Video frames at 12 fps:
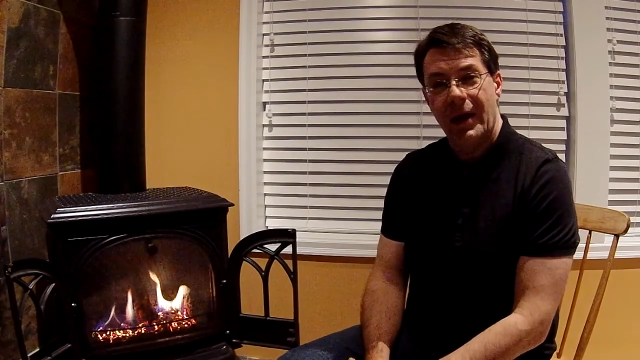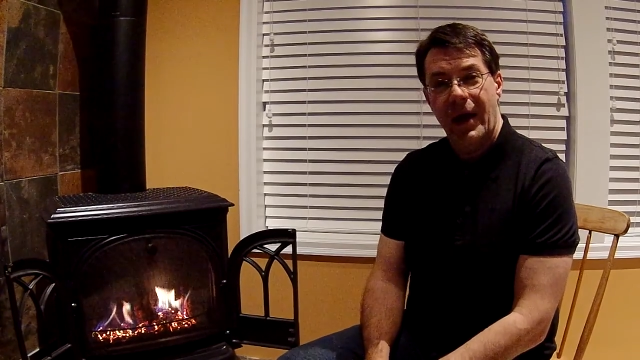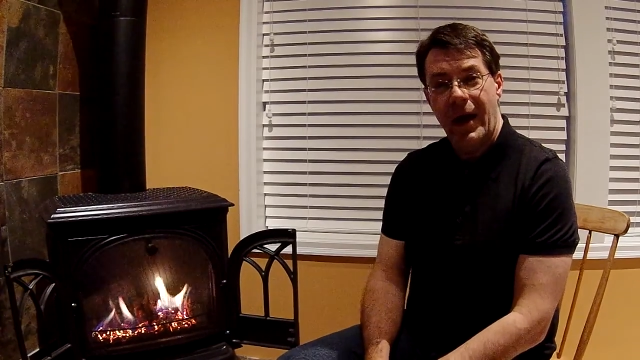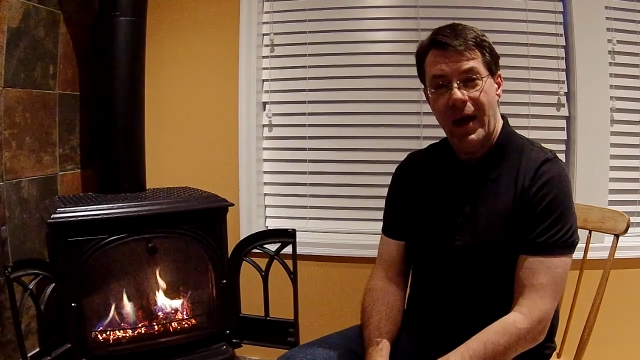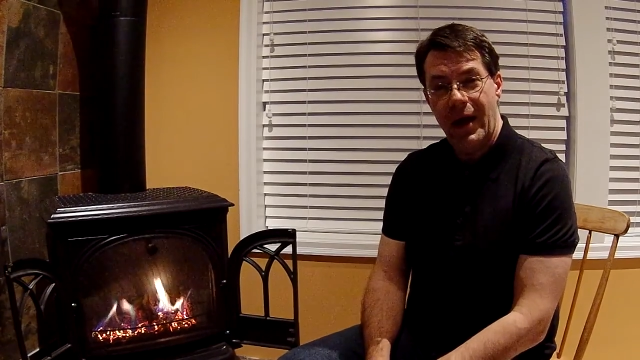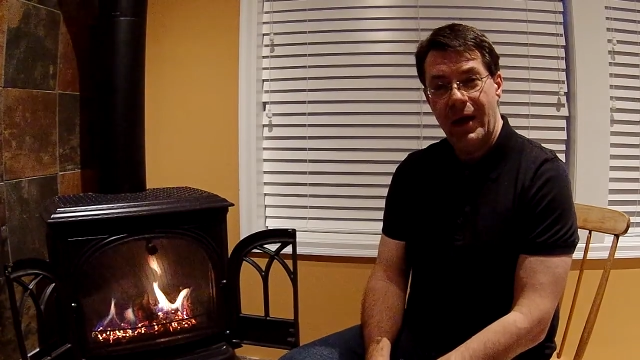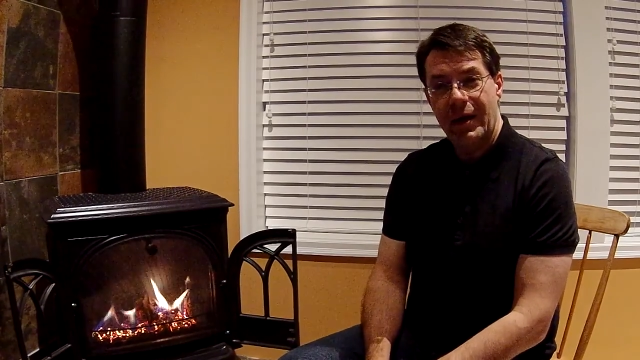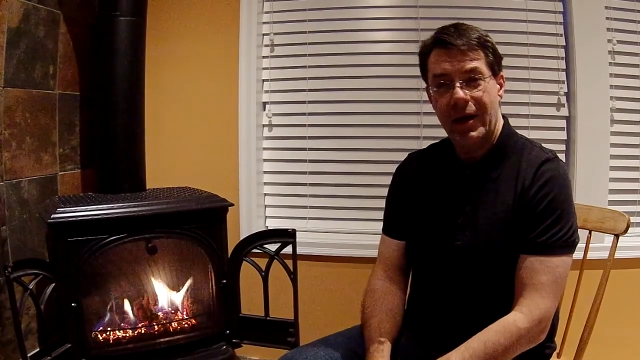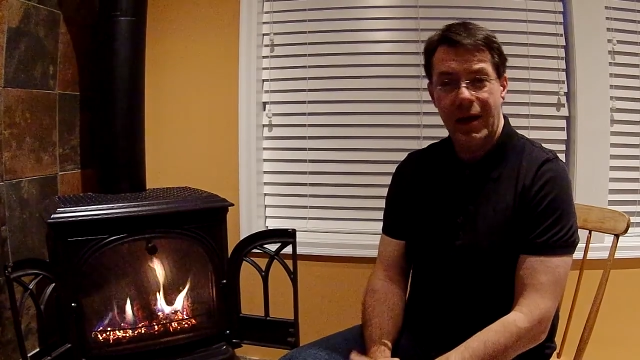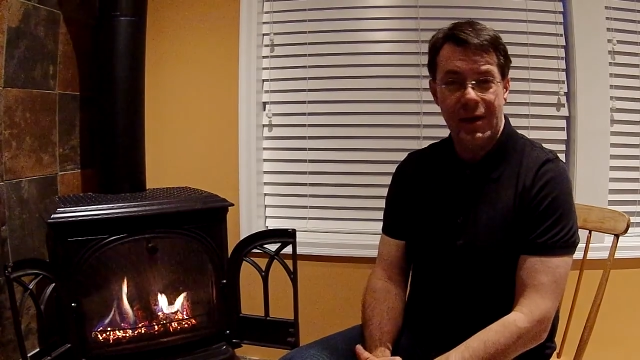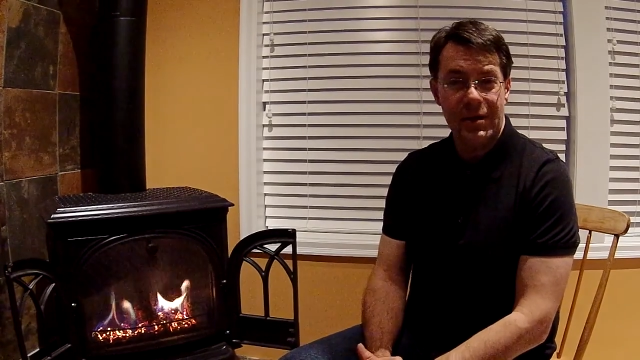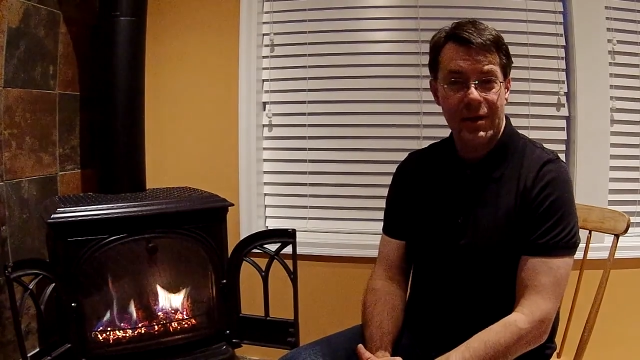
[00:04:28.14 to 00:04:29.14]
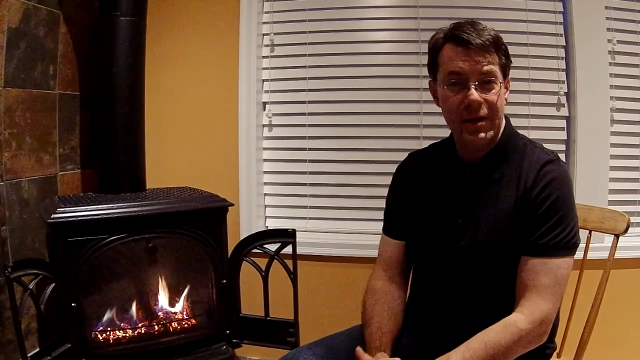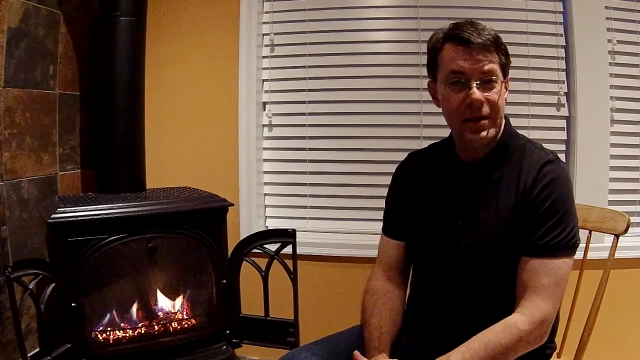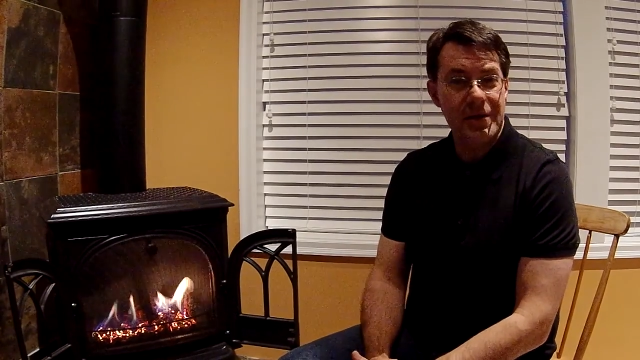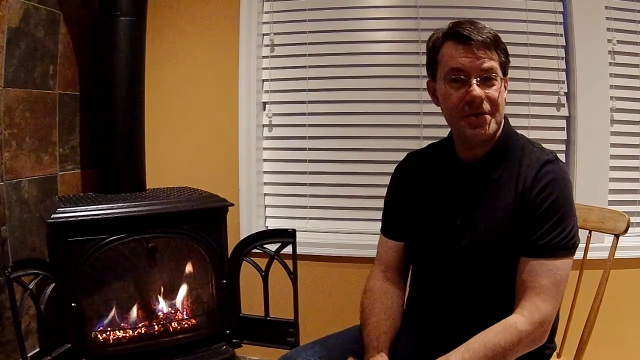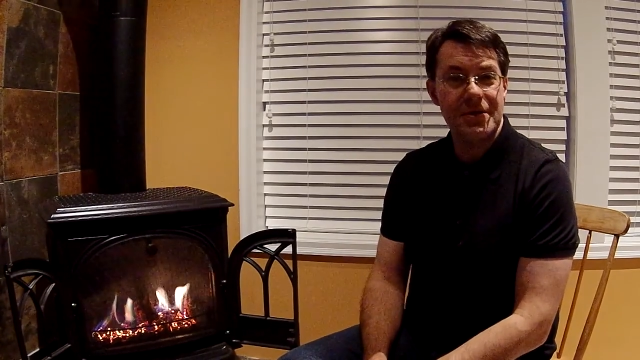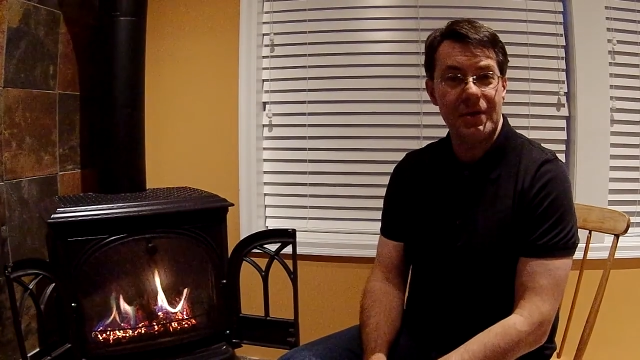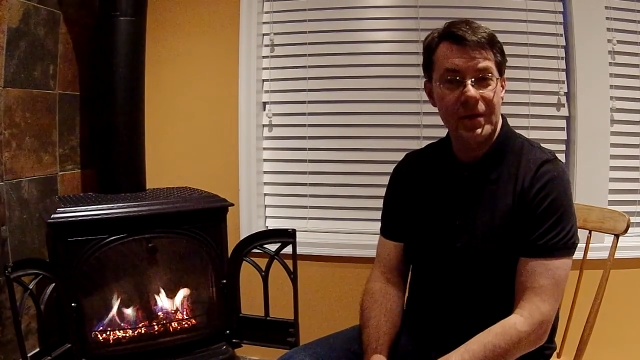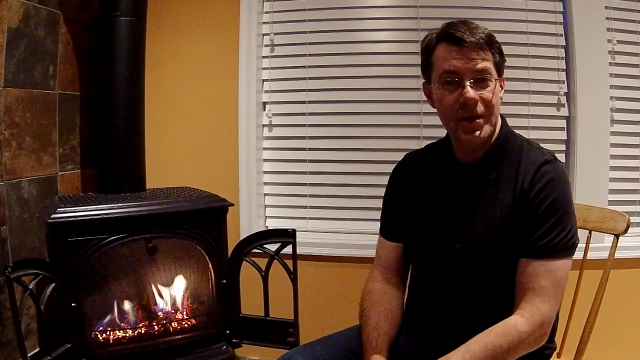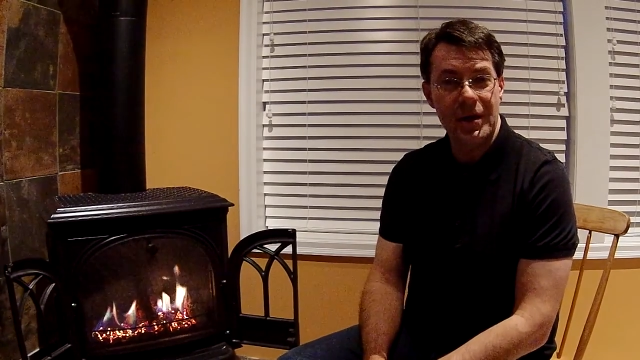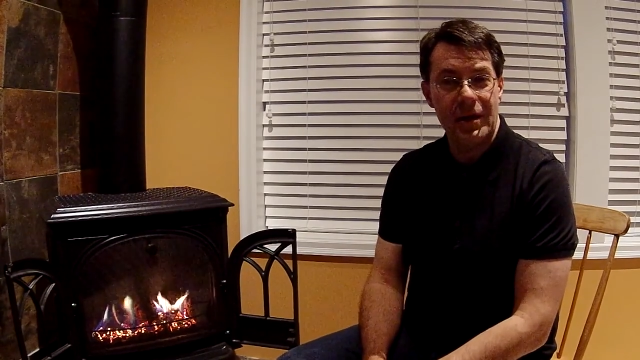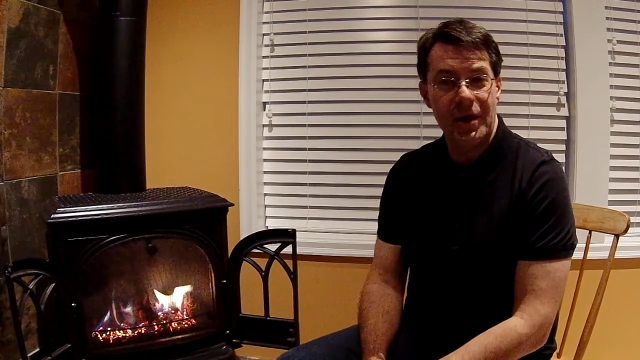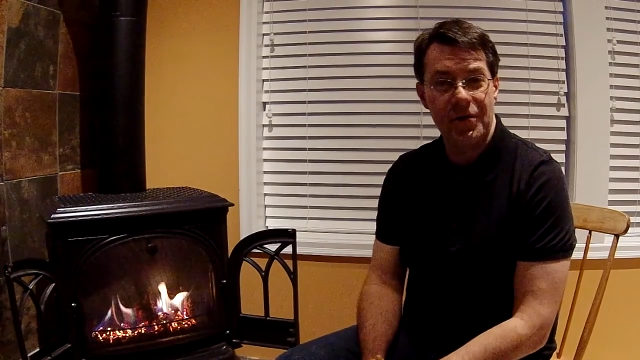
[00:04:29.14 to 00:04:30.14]
hey, it lists
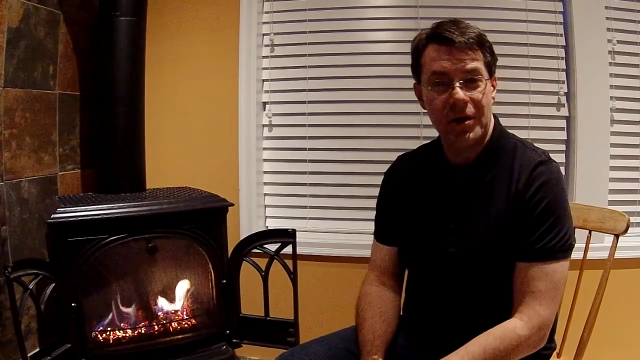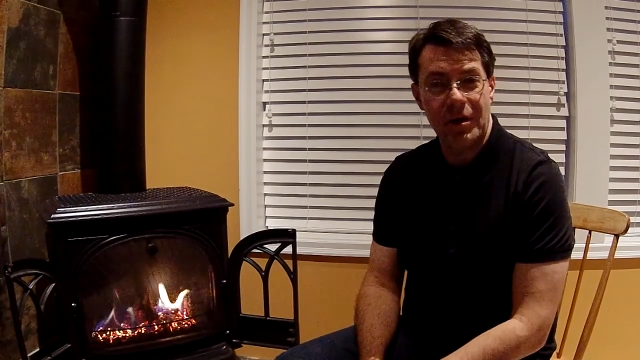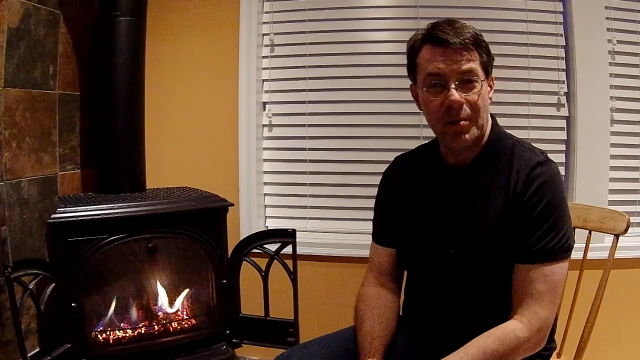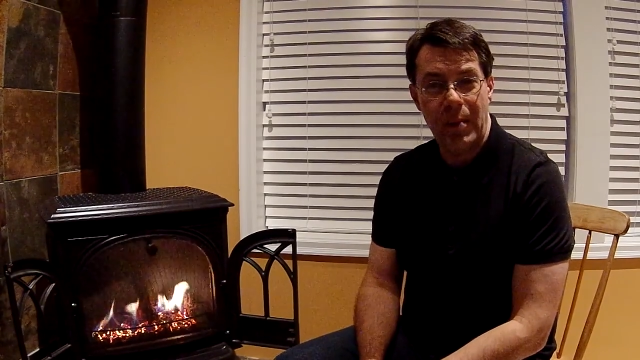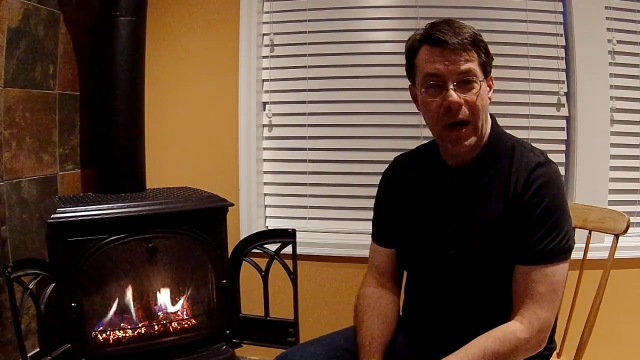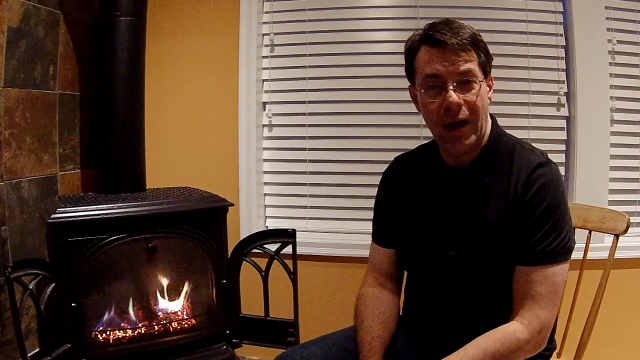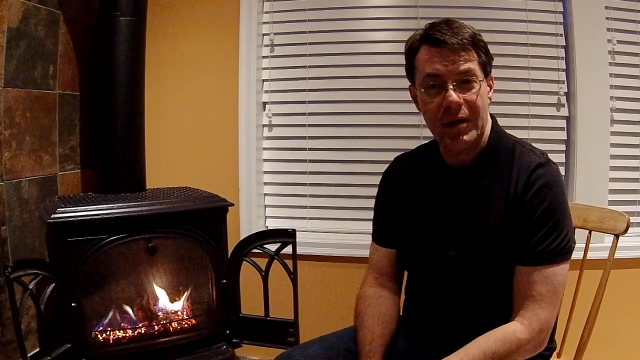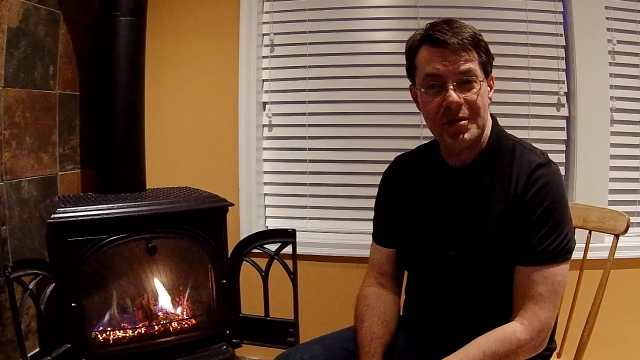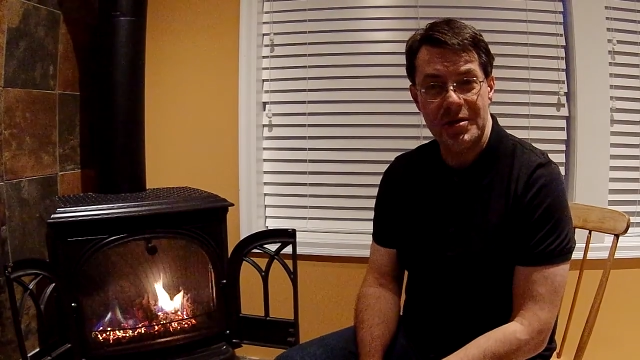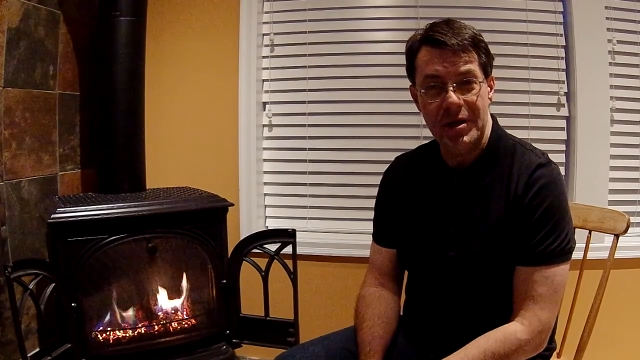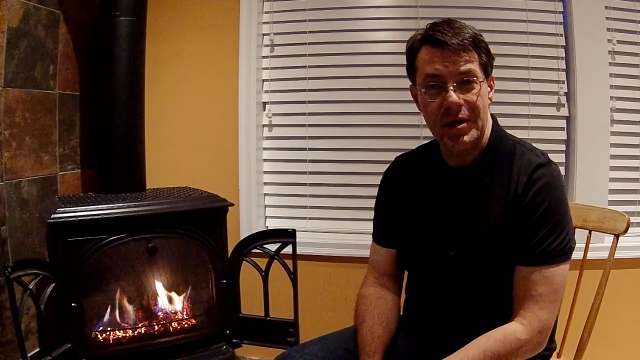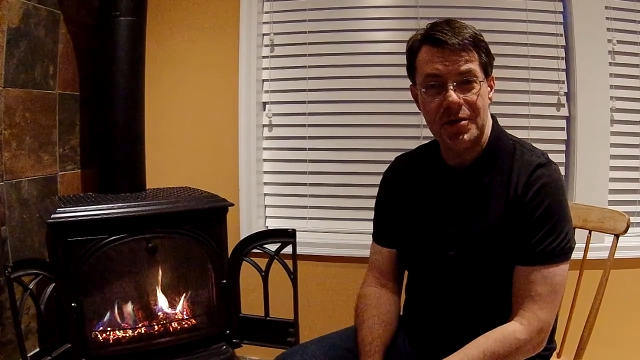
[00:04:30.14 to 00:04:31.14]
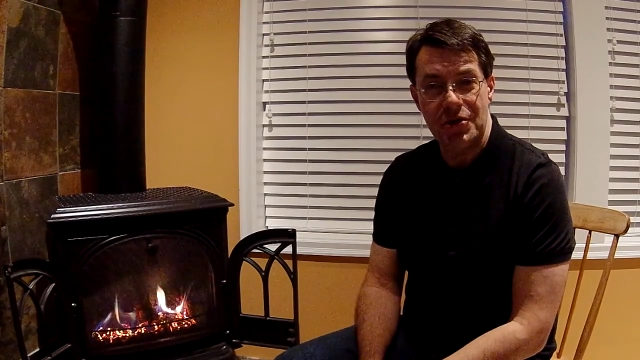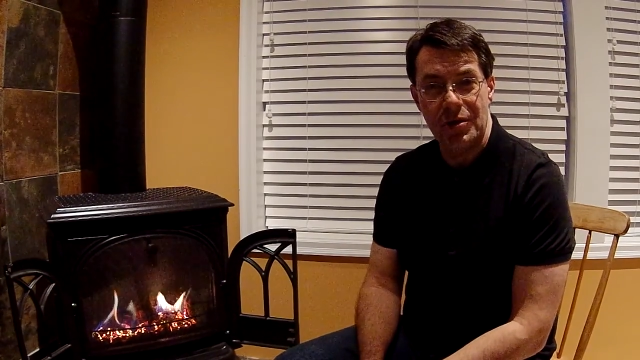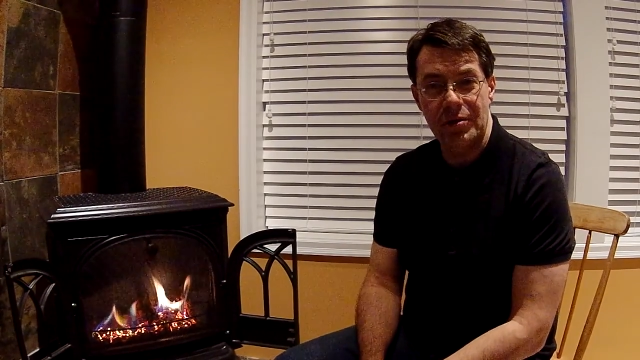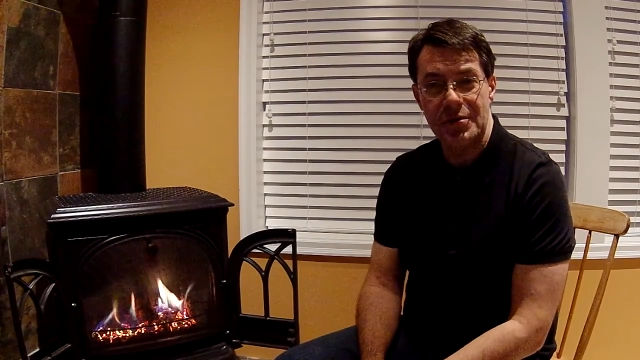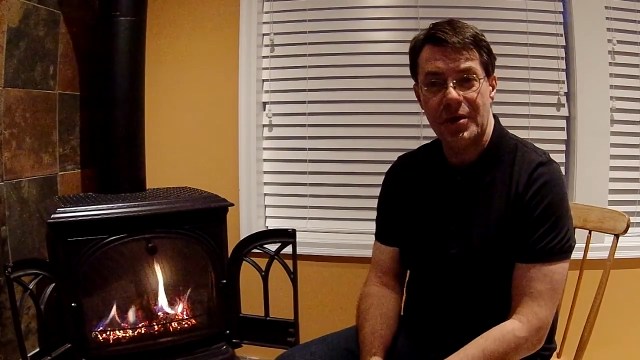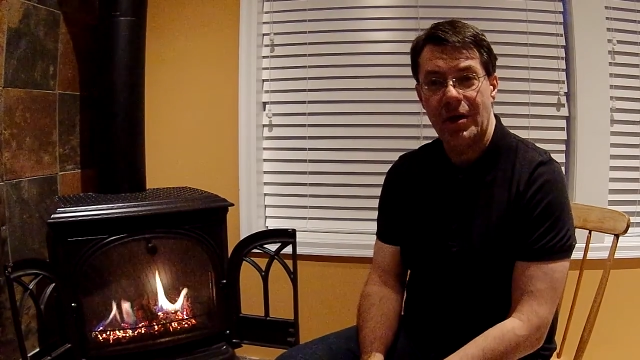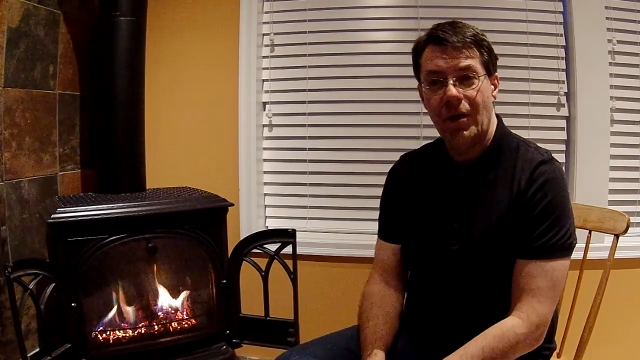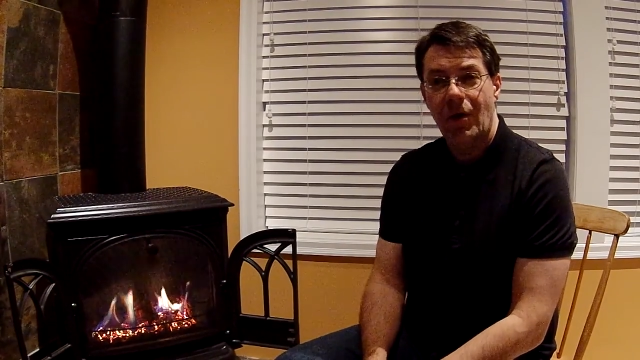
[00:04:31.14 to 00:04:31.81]
legal, ethical, policy issues.